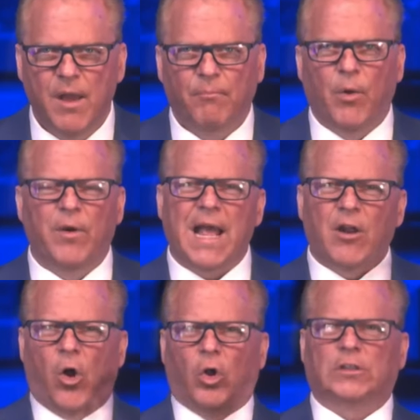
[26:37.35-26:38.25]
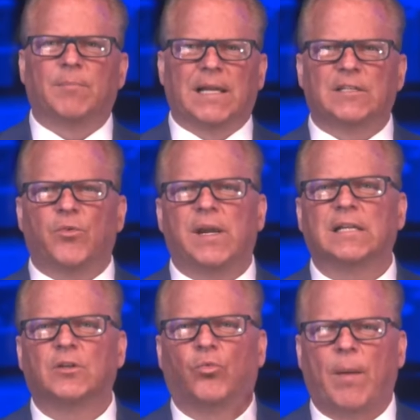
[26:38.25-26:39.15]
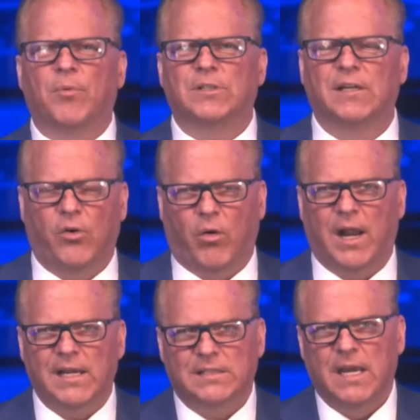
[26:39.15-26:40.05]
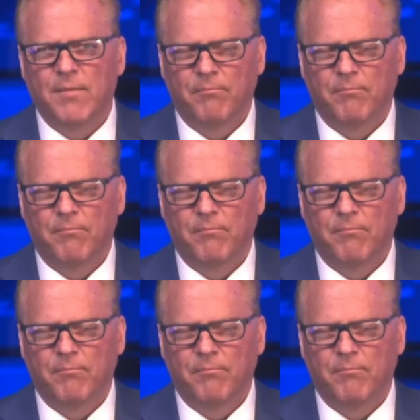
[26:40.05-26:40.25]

but we're not ultimately doing it to represent Christ.